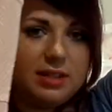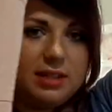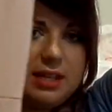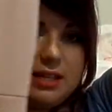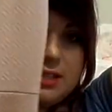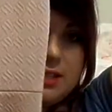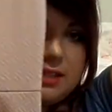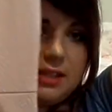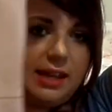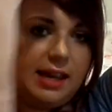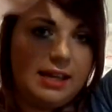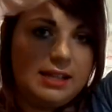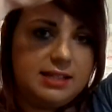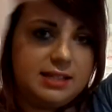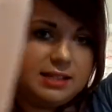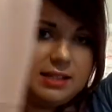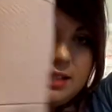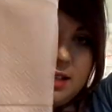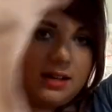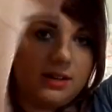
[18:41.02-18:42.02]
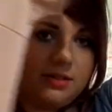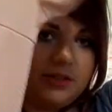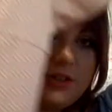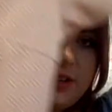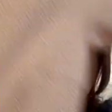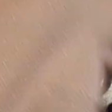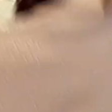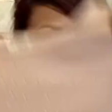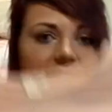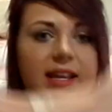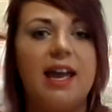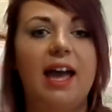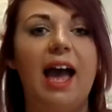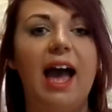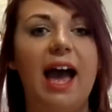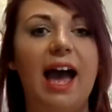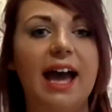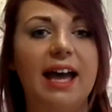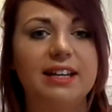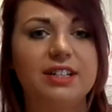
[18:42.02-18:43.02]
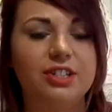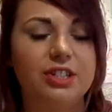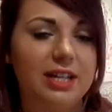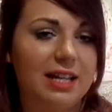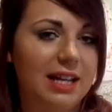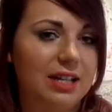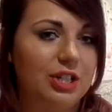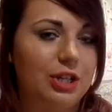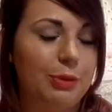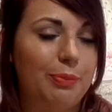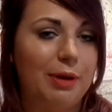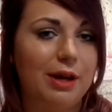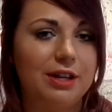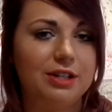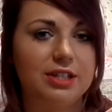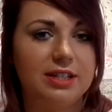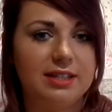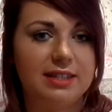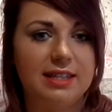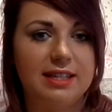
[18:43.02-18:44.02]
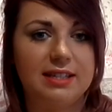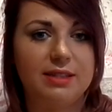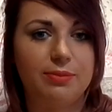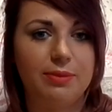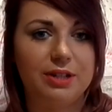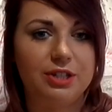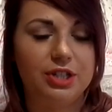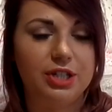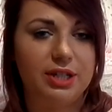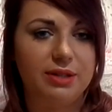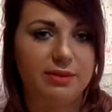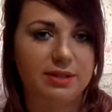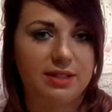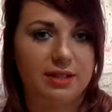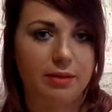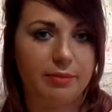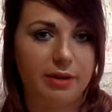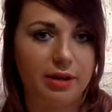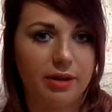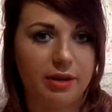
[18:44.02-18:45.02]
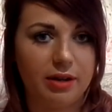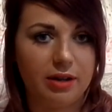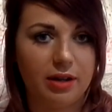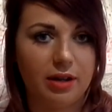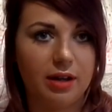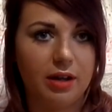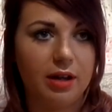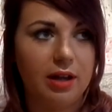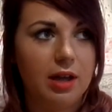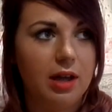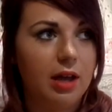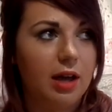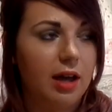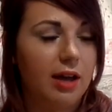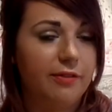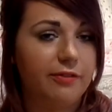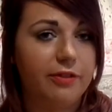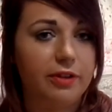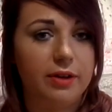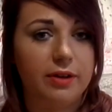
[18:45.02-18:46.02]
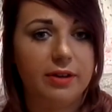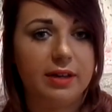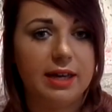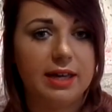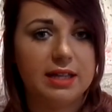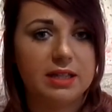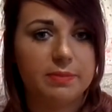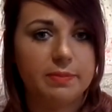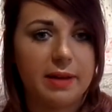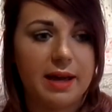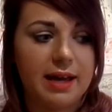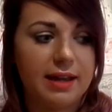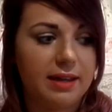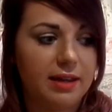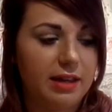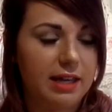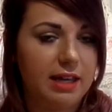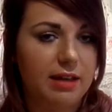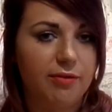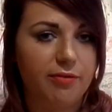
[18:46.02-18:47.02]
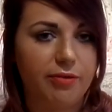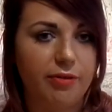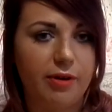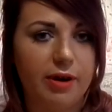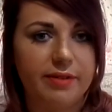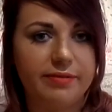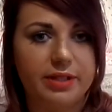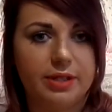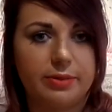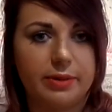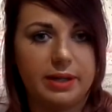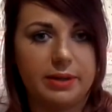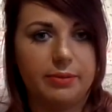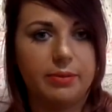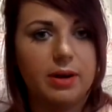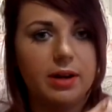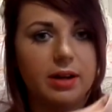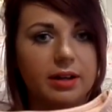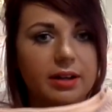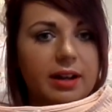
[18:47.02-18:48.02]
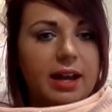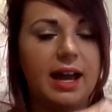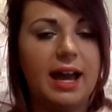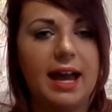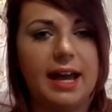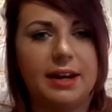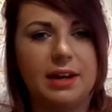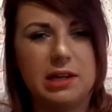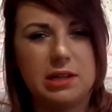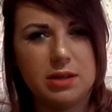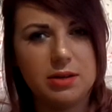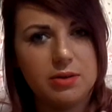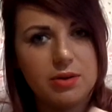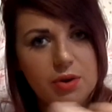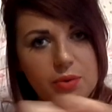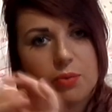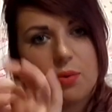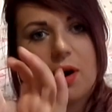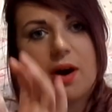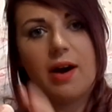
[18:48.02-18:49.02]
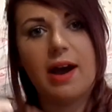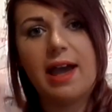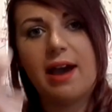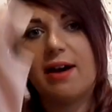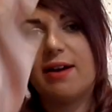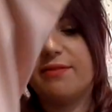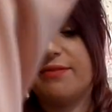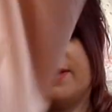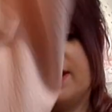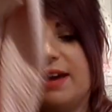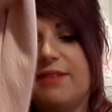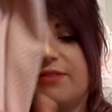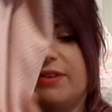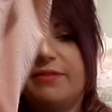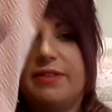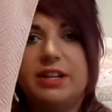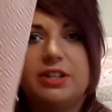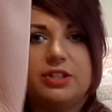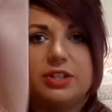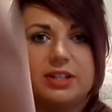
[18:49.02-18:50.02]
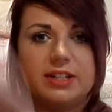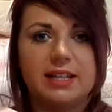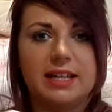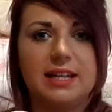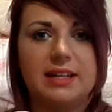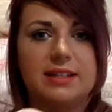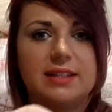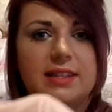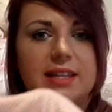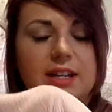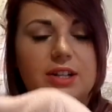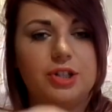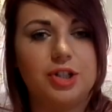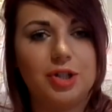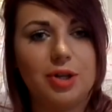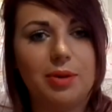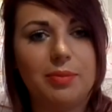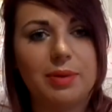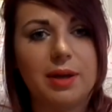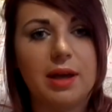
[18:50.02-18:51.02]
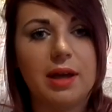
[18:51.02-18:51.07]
this skater style dress, and she actually purchased this when she was in America a few years back in Forever 21, and I don't know why I've never ventured into that shop,